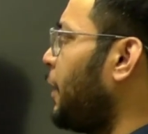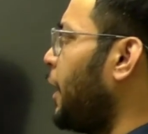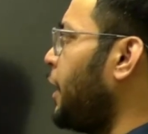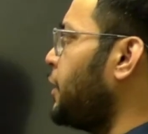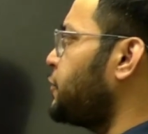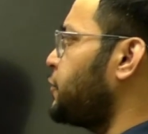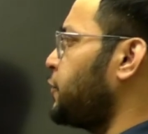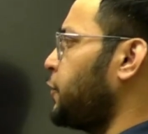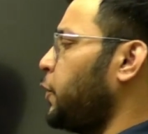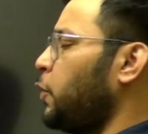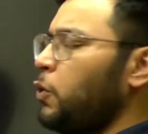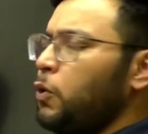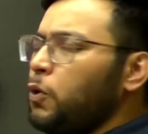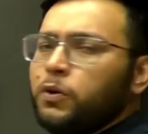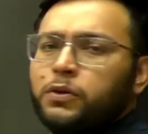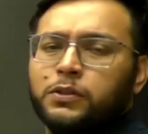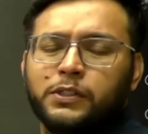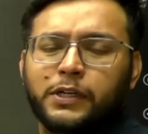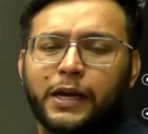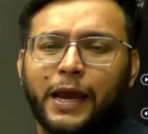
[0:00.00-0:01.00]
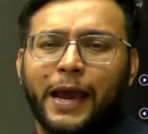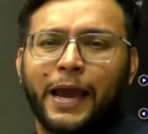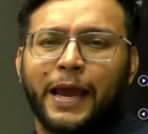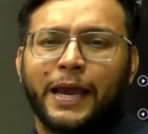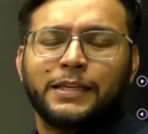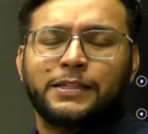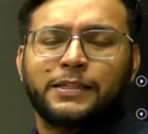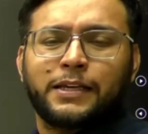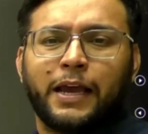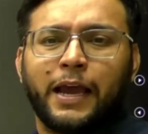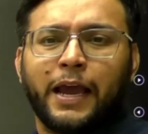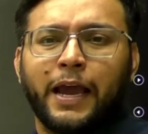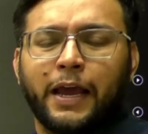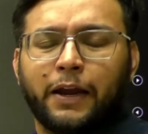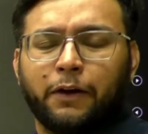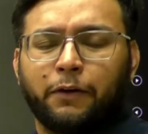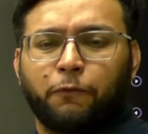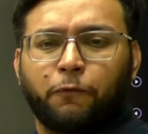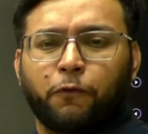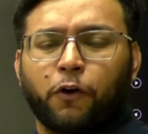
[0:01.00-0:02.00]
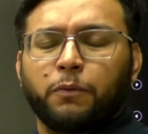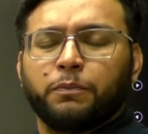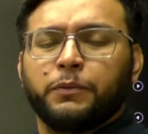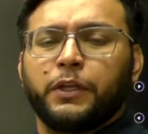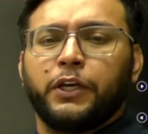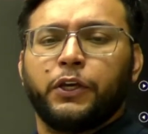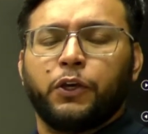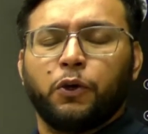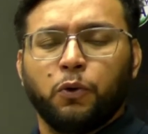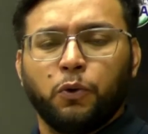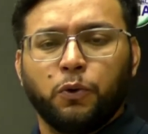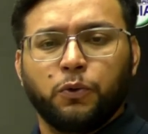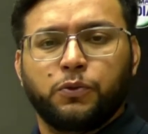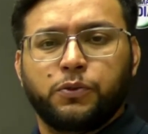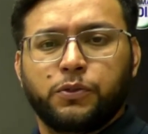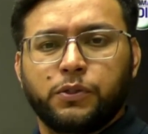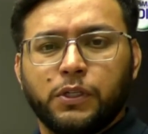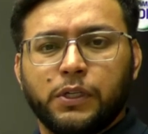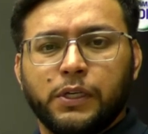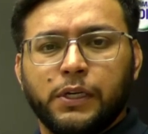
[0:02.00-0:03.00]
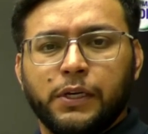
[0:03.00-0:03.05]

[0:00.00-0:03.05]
is used as an, from the use.